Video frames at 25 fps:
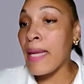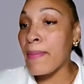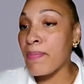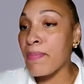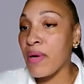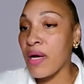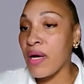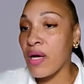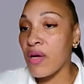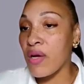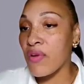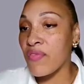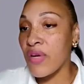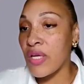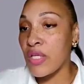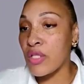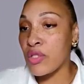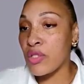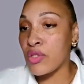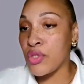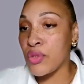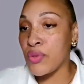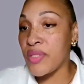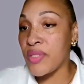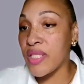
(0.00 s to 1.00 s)
type
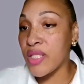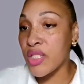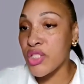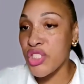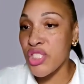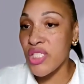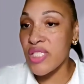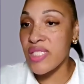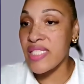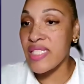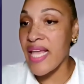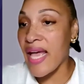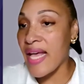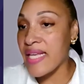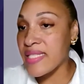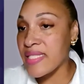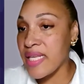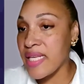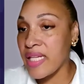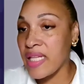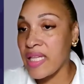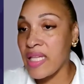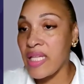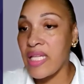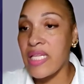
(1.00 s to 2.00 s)
of due diligence
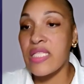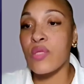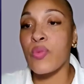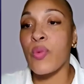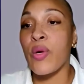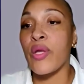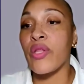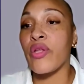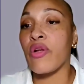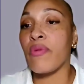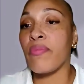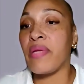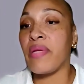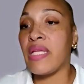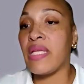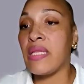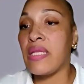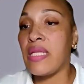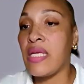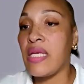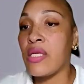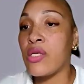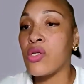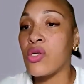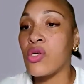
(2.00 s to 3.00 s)
task that it is, whether
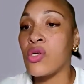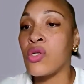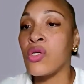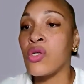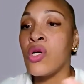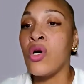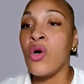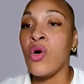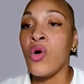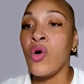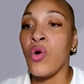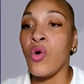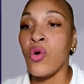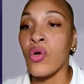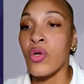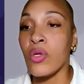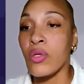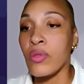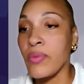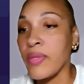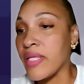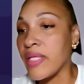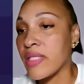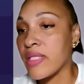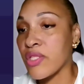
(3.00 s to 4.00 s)
it be legal
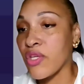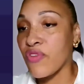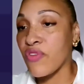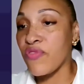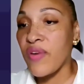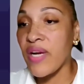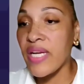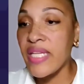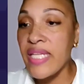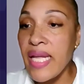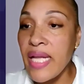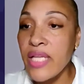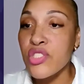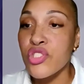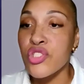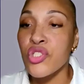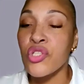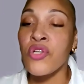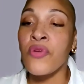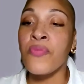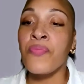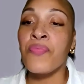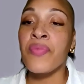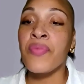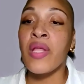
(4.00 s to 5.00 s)
or risk or
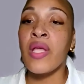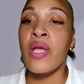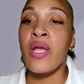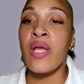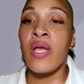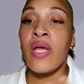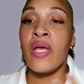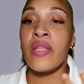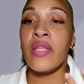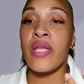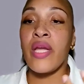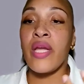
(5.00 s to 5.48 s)
financial.